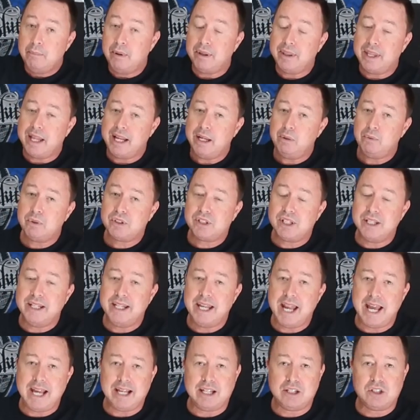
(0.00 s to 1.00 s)
but then it was the
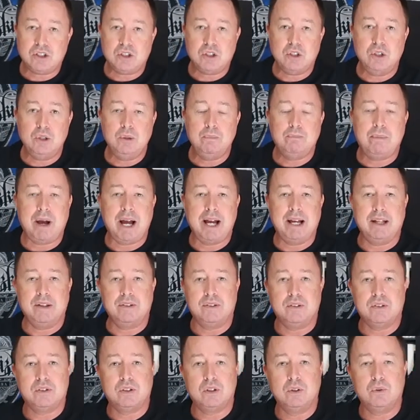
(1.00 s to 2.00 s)
next two
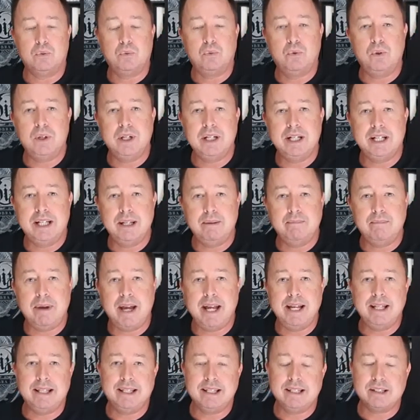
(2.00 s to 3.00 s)
bands that really
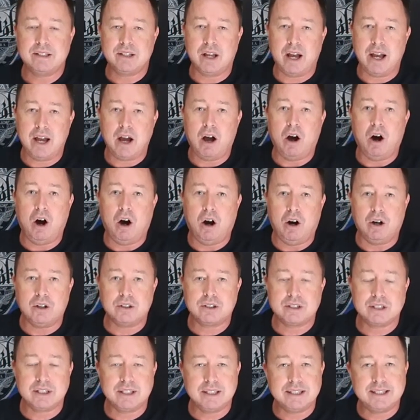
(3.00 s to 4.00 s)
made this a
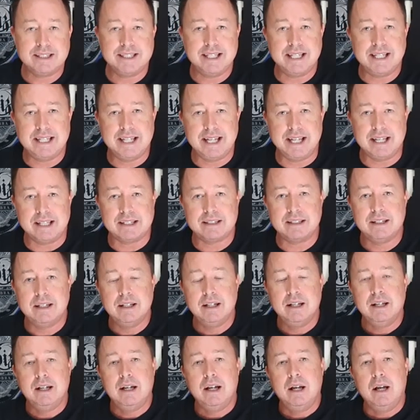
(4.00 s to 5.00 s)
hot ticket,
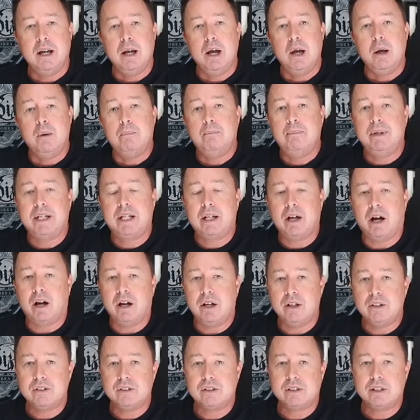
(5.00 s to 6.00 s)

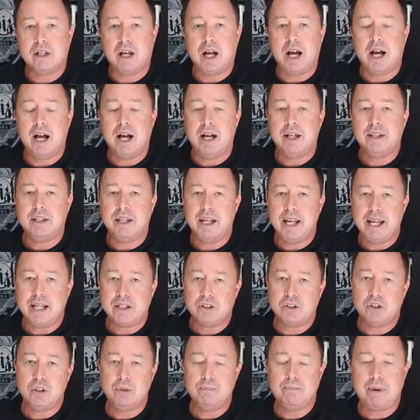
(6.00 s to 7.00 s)
because the
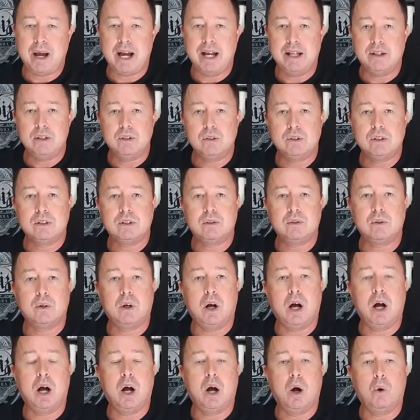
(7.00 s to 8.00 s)
next two bands
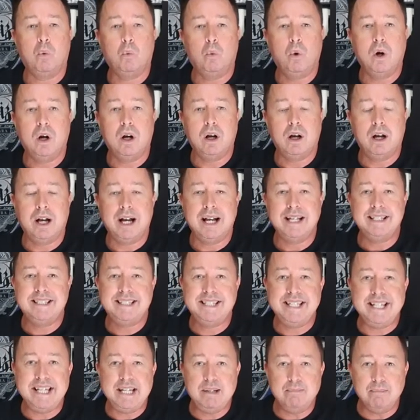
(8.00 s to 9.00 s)
were
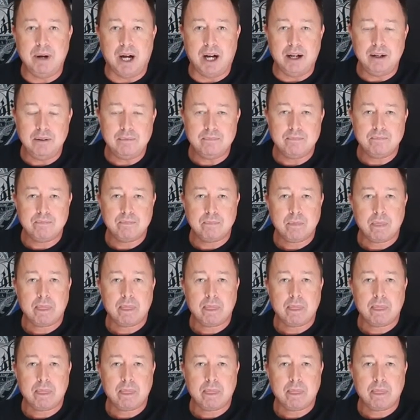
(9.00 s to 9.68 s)
Edema,